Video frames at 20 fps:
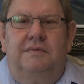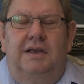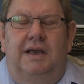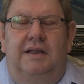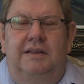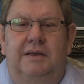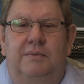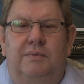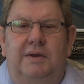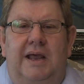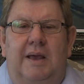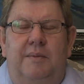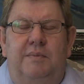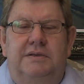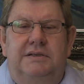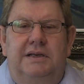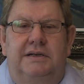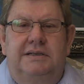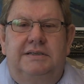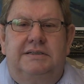And then what
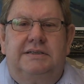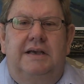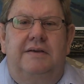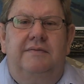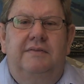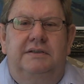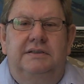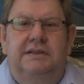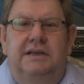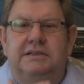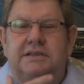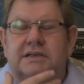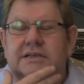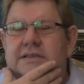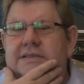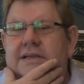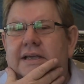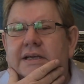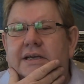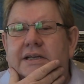happens, I discovered they'd
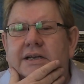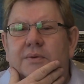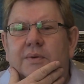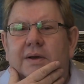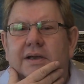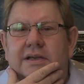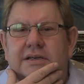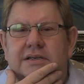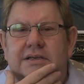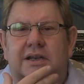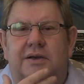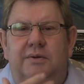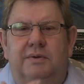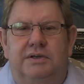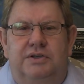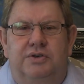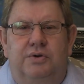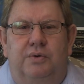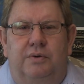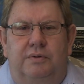just taken away his
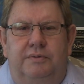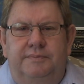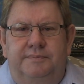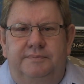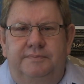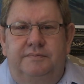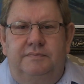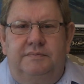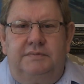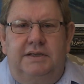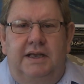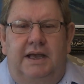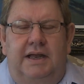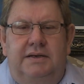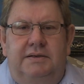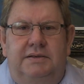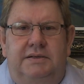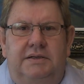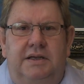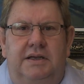lower jaw.
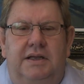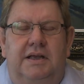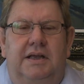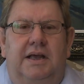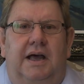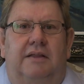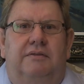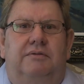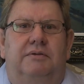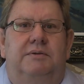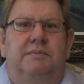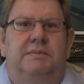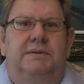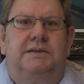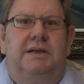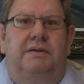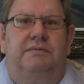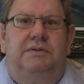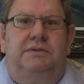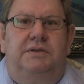And I thought to
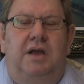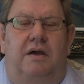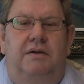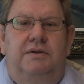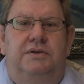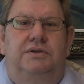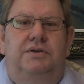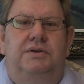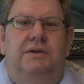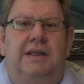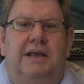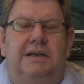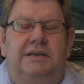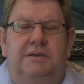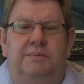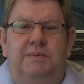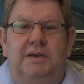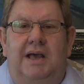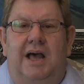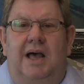myself, don't do that
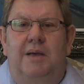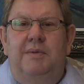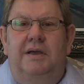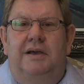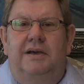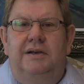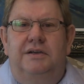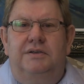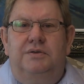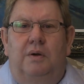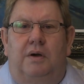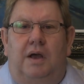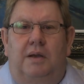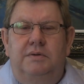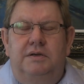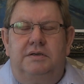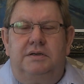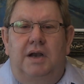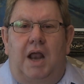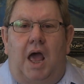to me. How am I going to talk? I'm
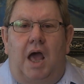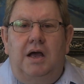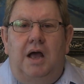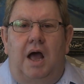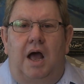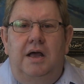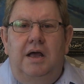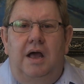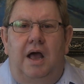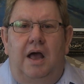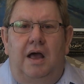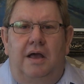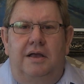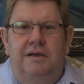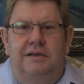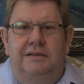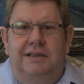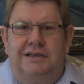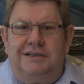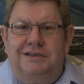just going
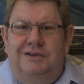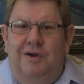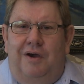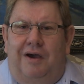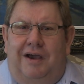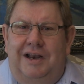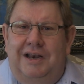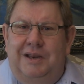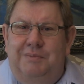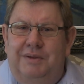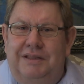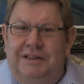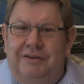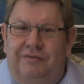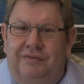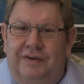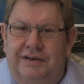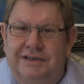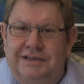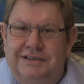to, that's not going to be the
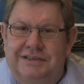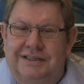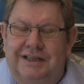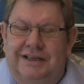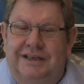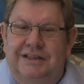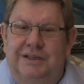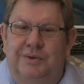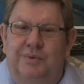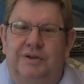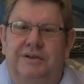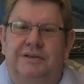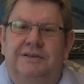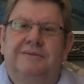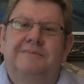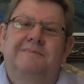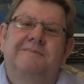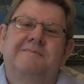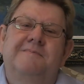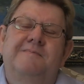funniest thing in the world.